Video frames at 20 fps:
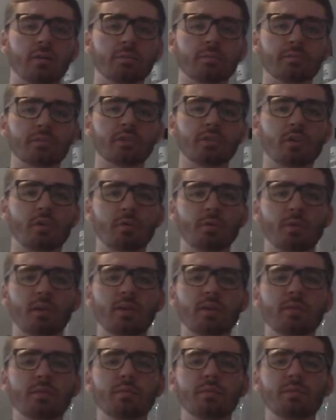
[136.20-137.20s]
So
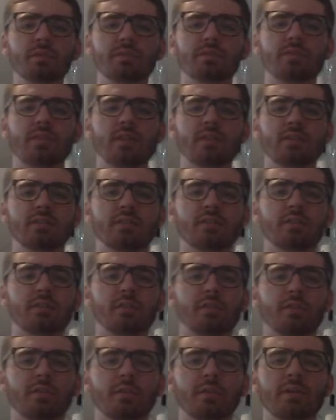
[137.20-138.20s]
throughout the Buddhist faith, there
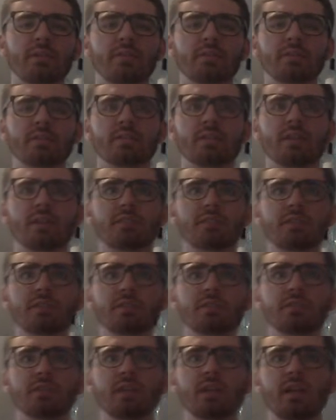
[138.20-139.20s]
are three different
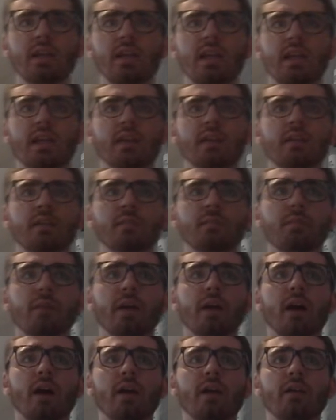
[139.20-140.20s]
sectors, and
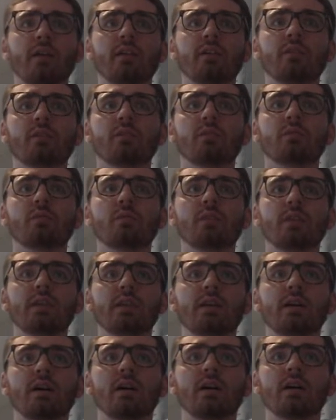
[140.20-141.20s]
Mahayana
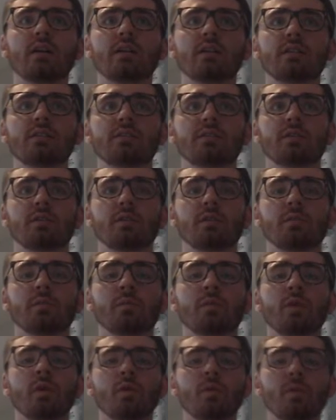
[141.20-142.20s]
is the
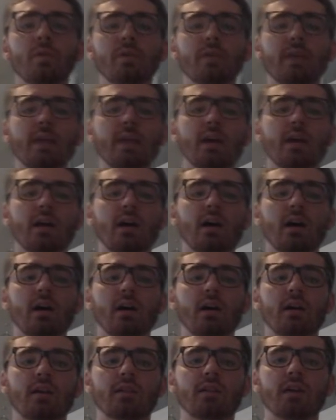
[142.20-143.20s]
one that
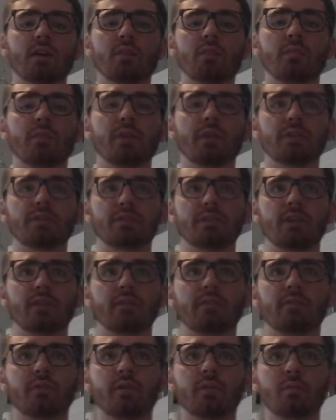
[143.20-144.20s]
Kadampa branches
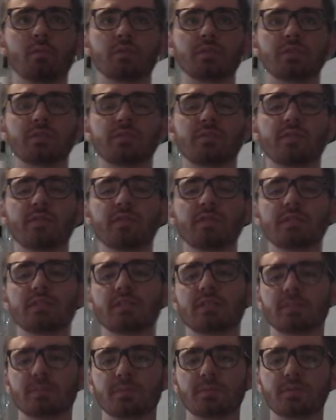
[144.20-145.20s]
out from, which is
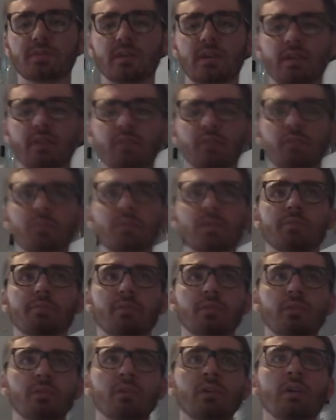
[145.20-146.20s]
56% of the
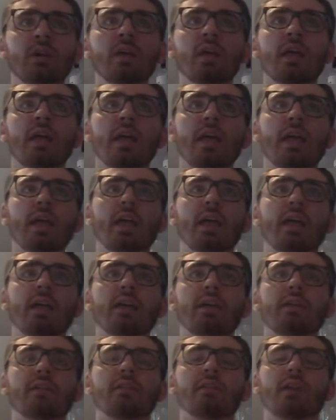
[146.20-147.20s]
people.
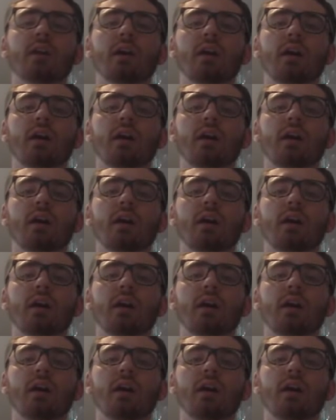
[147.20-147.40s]
And